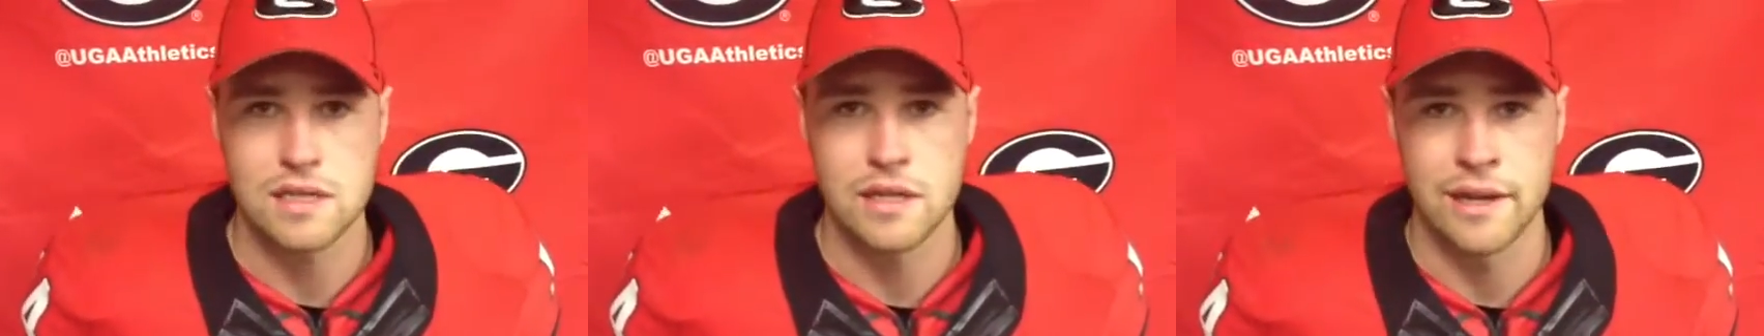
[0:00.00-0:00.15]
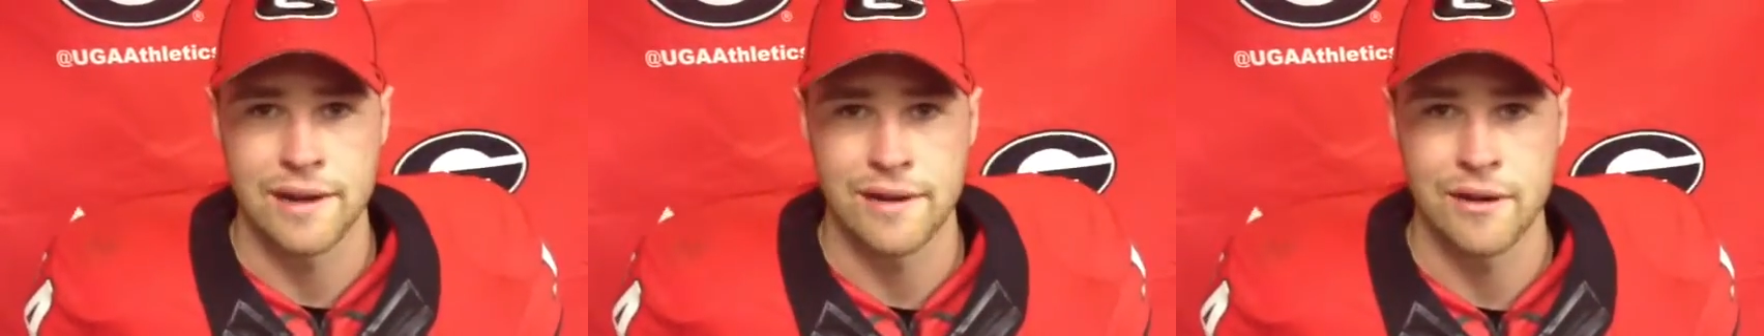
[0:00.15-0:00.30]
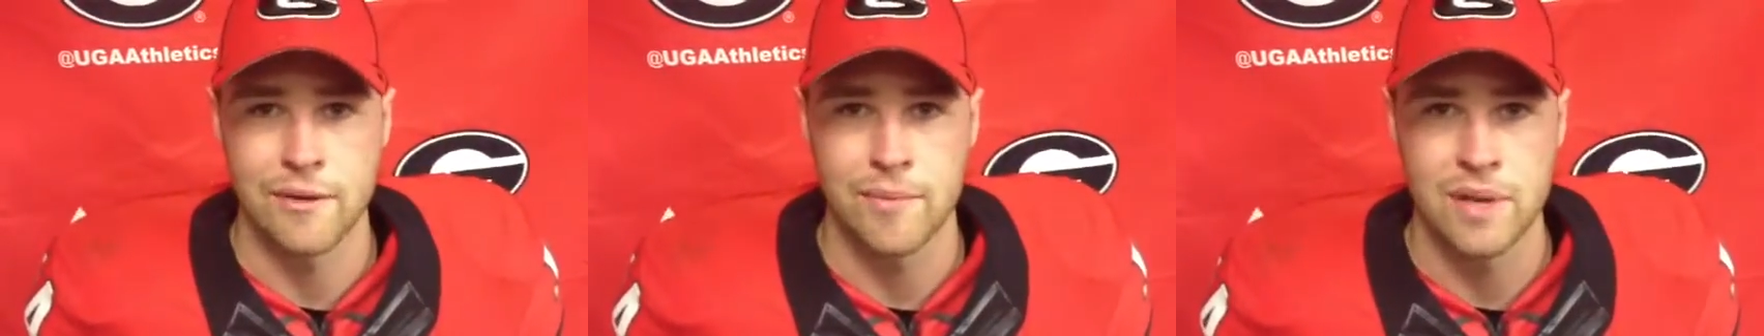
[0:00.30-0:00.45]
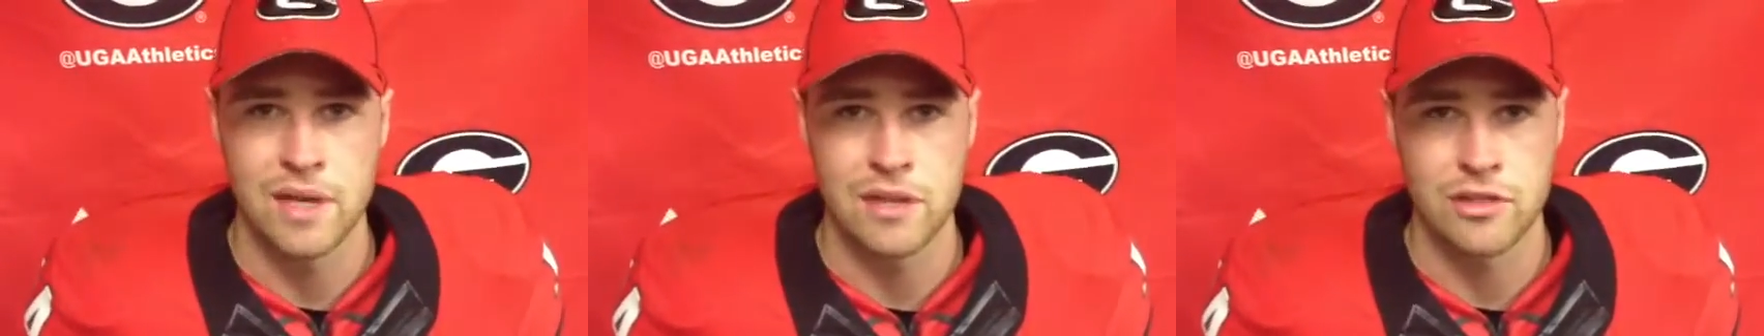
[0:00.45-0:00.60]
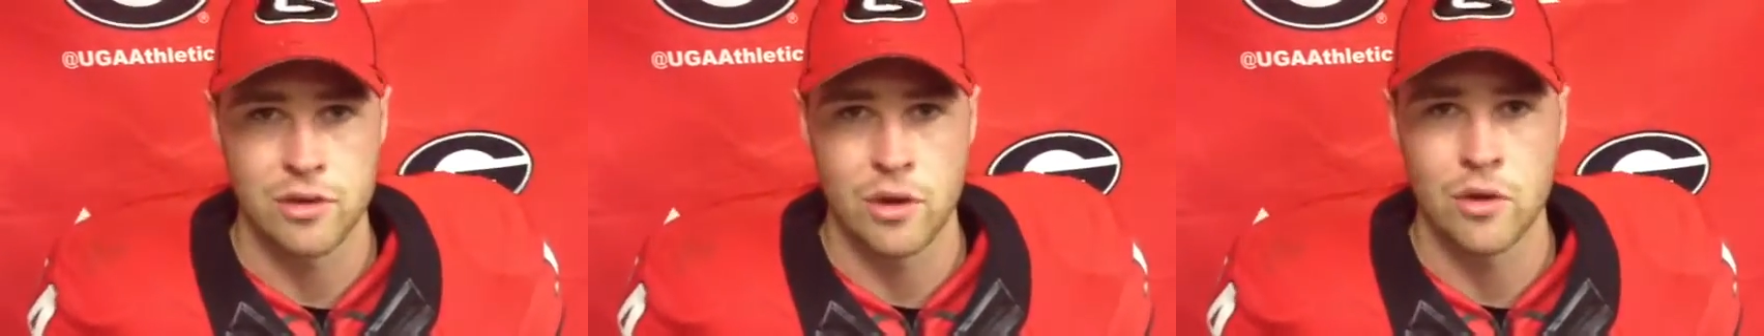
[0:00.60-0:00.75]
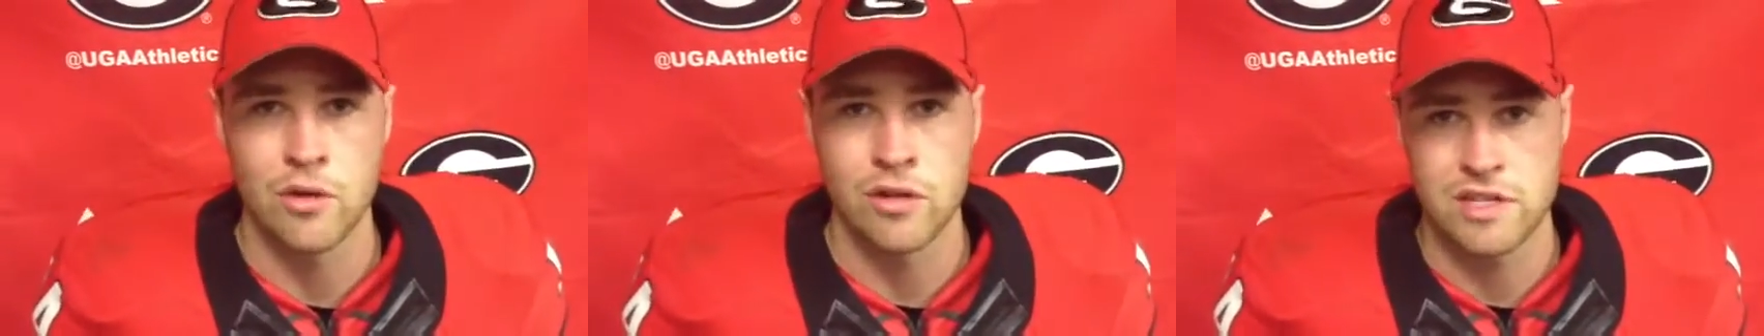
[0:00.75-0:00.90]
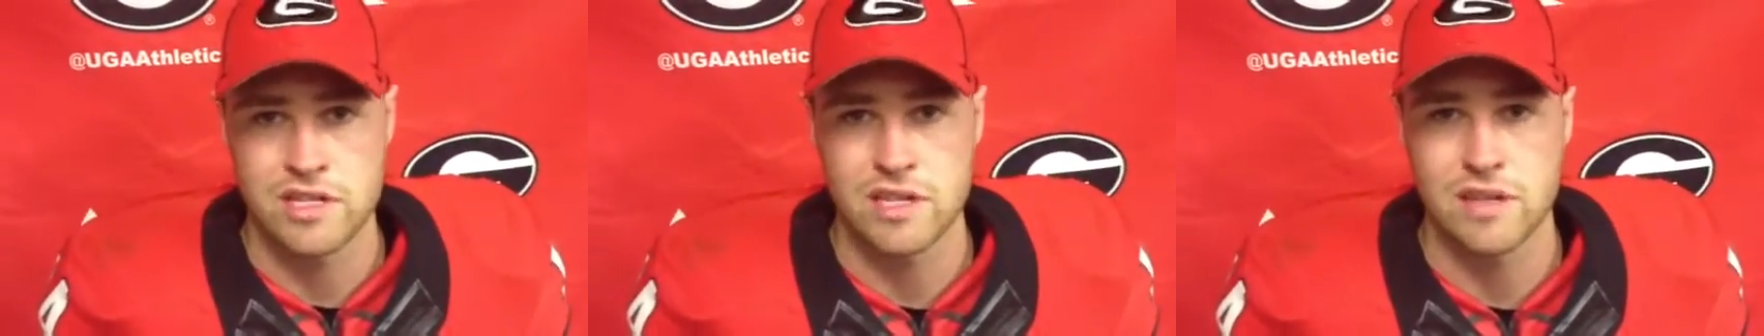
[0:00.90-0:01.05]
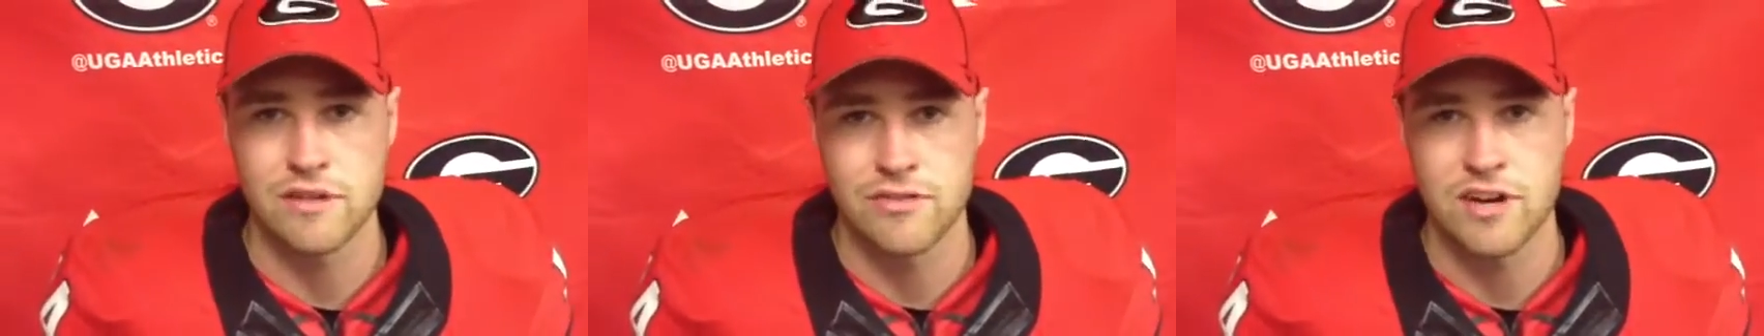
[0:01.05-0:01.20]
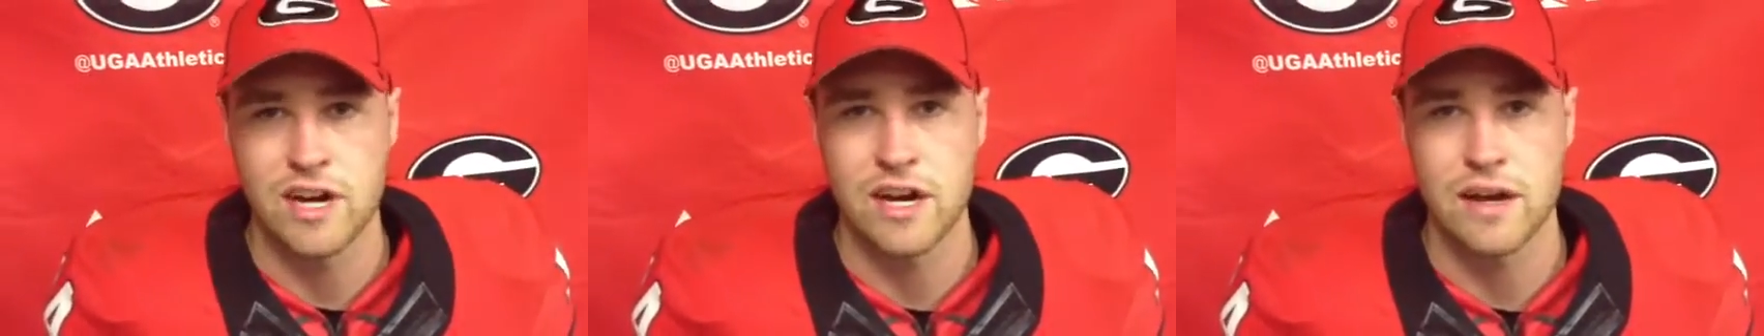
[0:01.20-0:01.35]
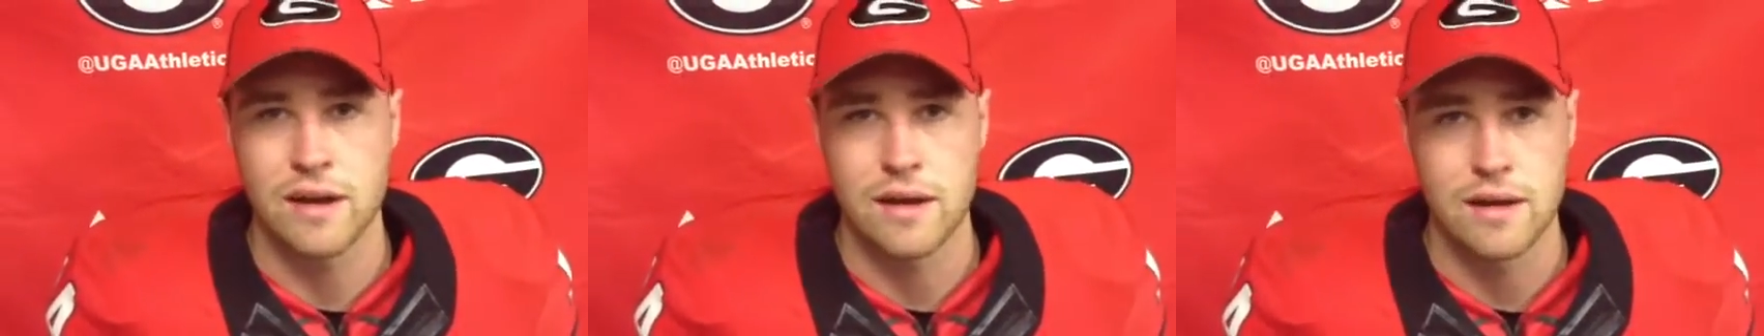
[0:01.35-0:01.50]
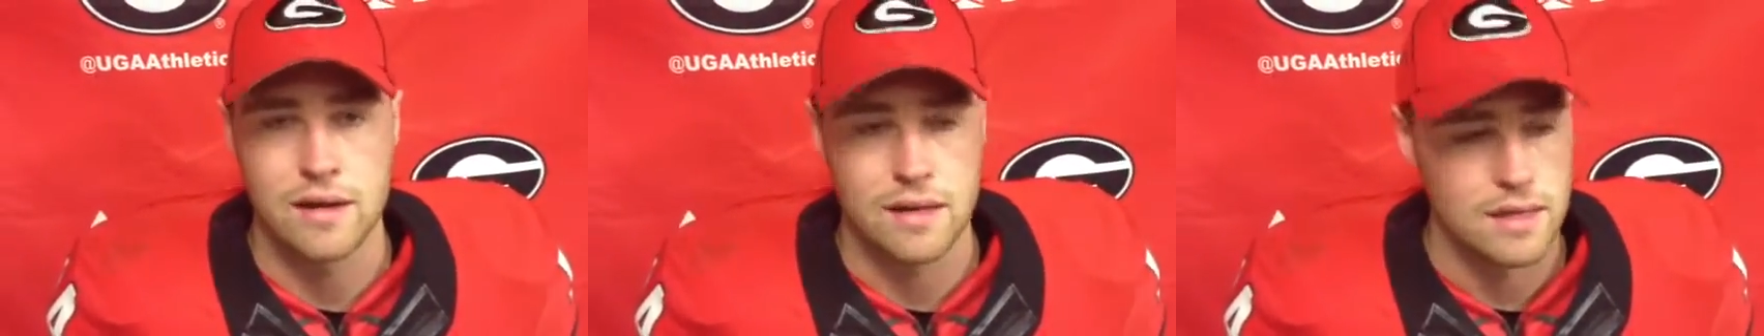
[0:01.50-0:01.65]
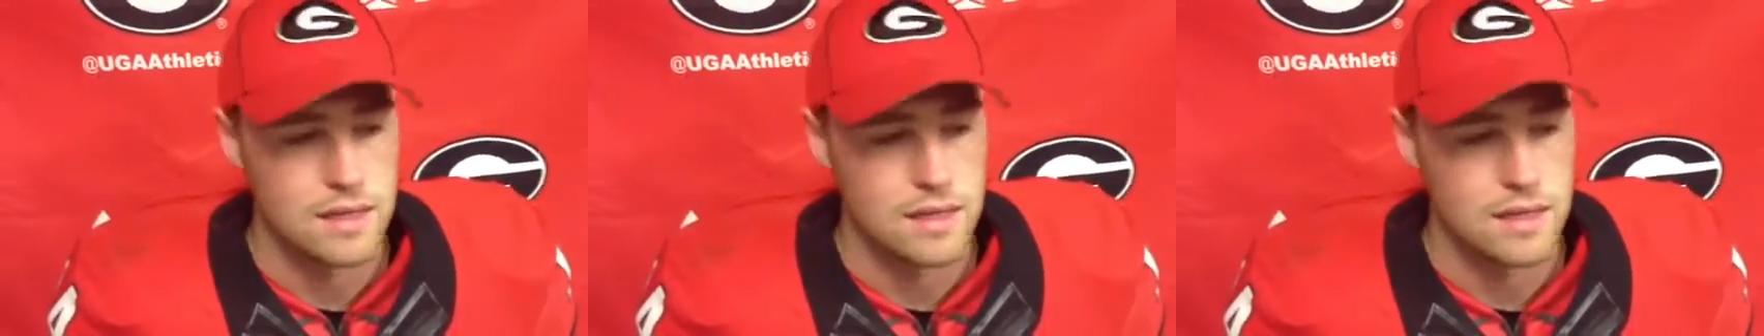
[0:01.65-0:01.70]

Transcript: you know, being thrown into the fire.